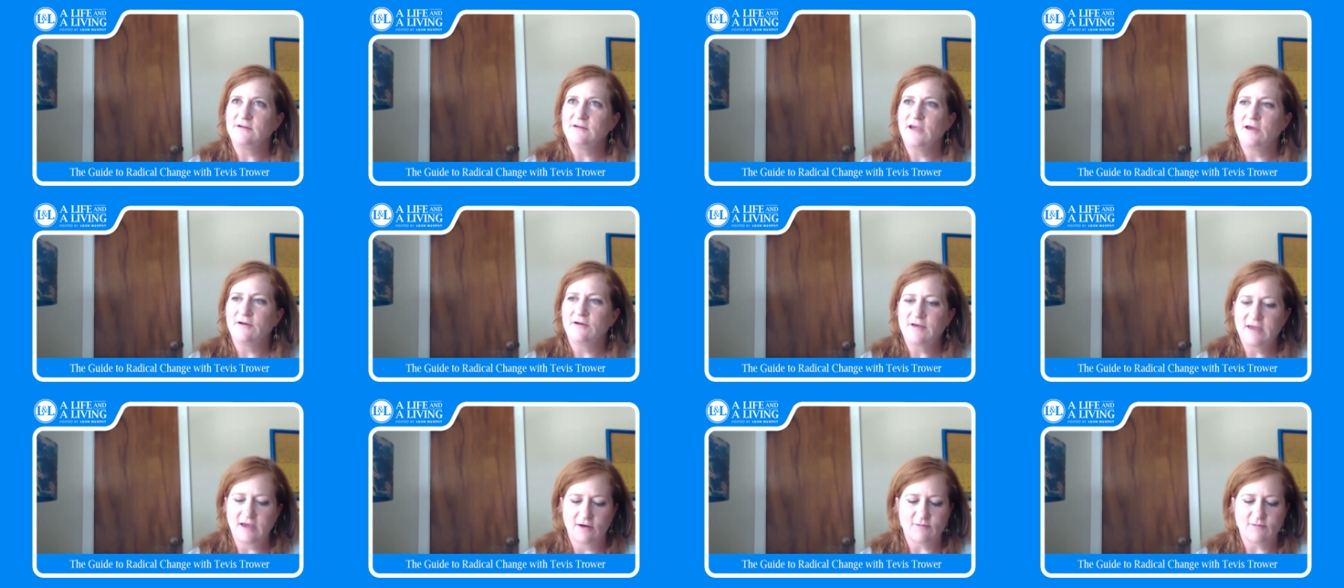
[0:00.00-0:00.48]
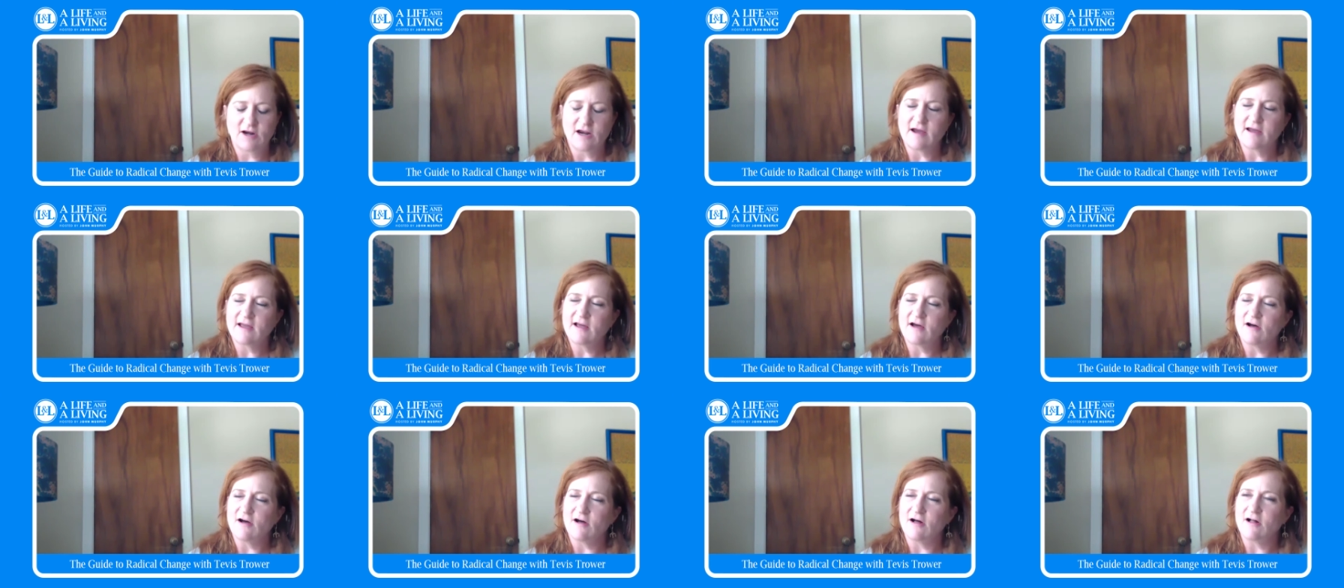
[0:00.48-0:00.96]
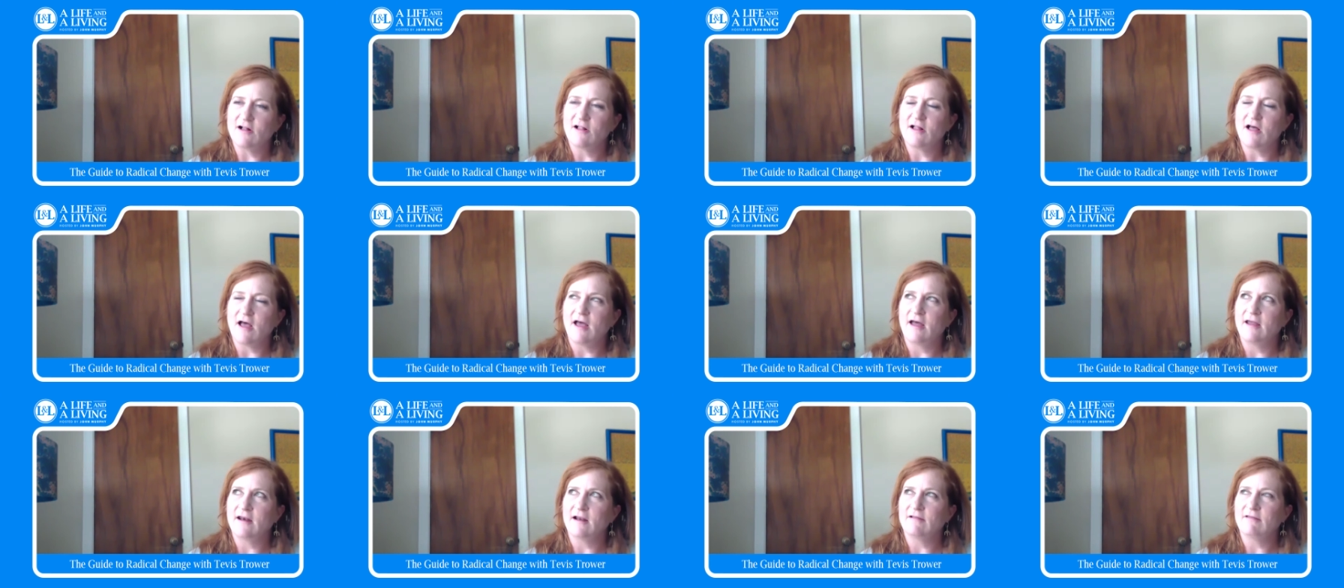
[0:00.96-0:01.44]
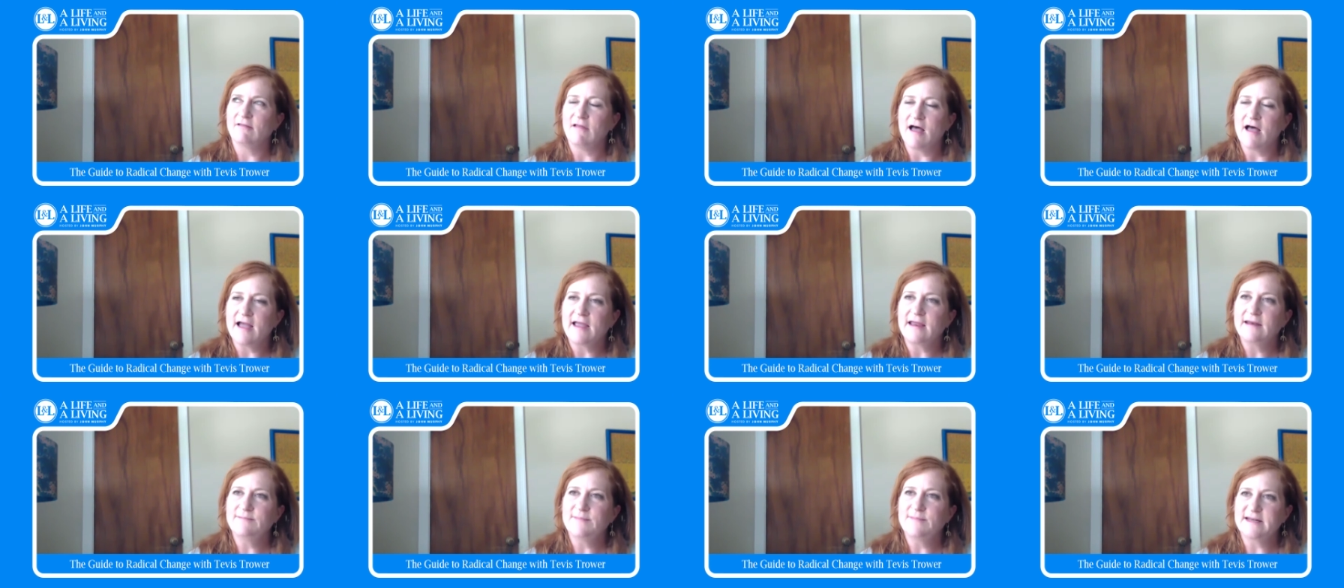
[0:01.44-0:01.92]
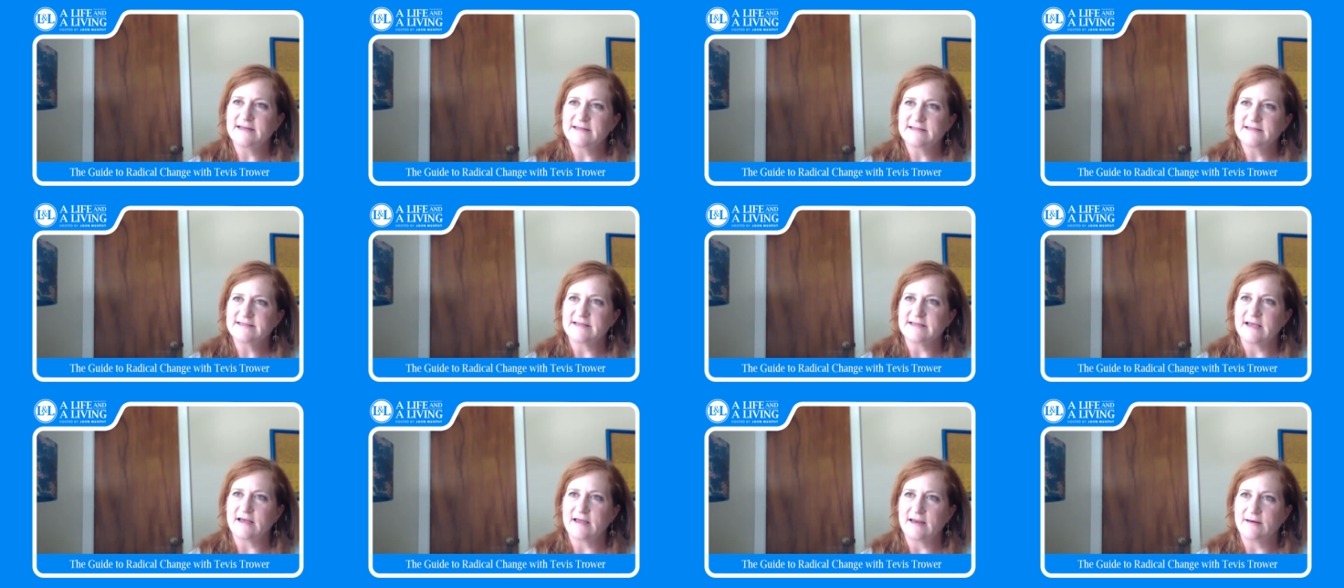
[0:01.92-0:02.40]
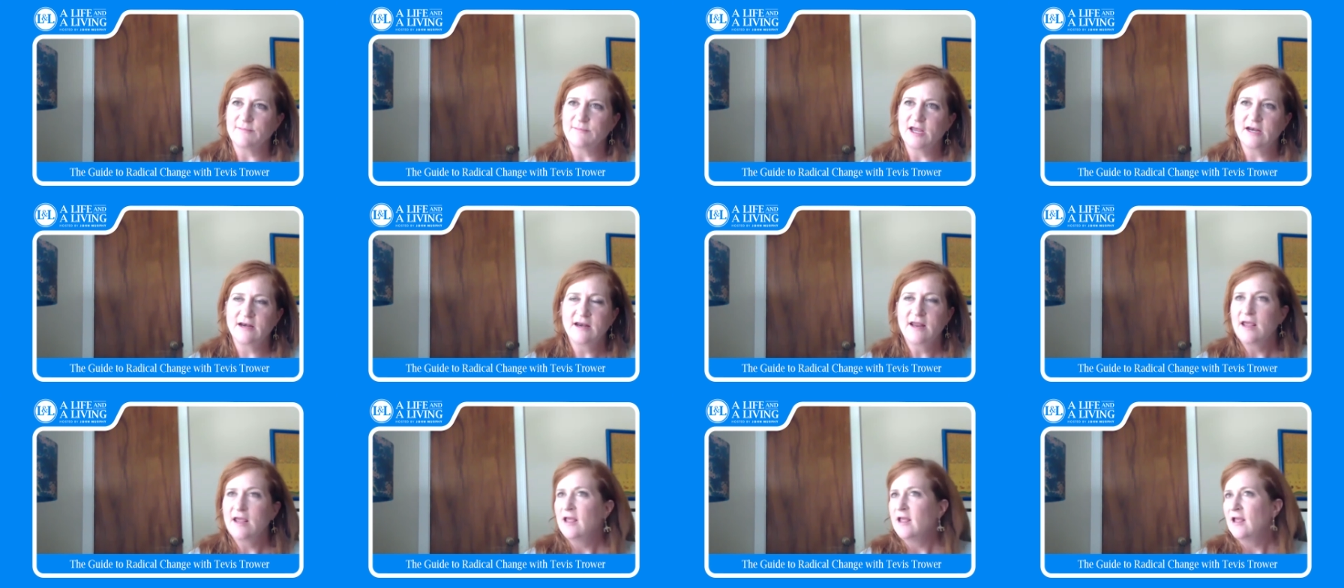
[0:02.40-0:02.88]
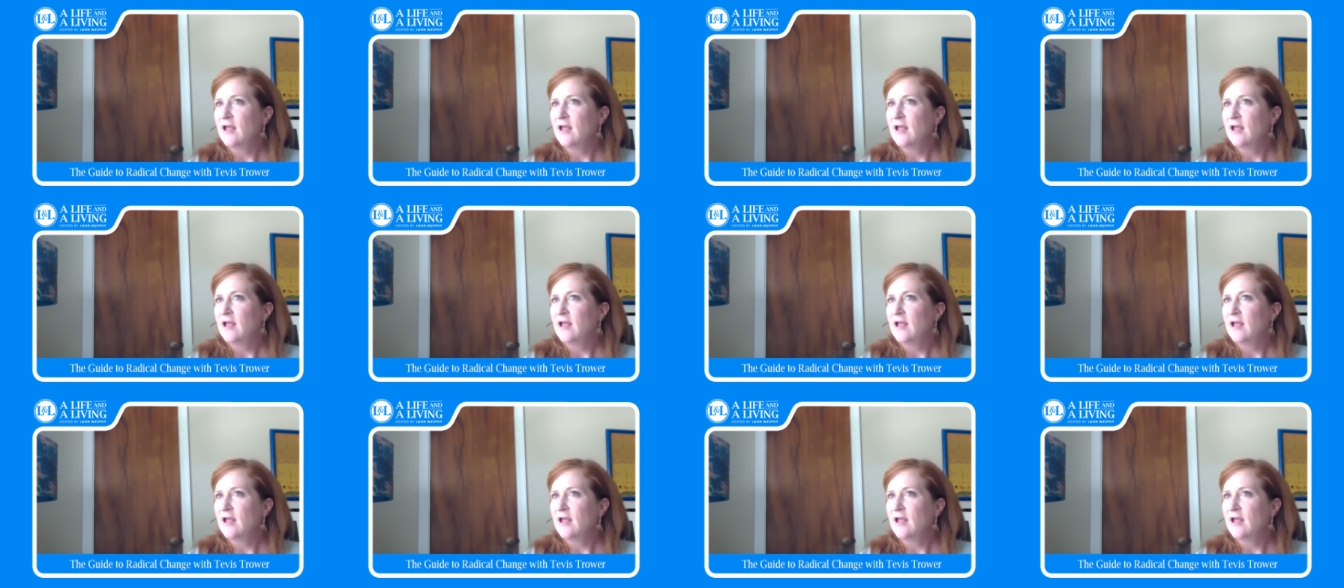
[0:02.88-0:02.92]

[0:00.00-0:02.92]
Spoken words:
you get what I call an alignment assignment.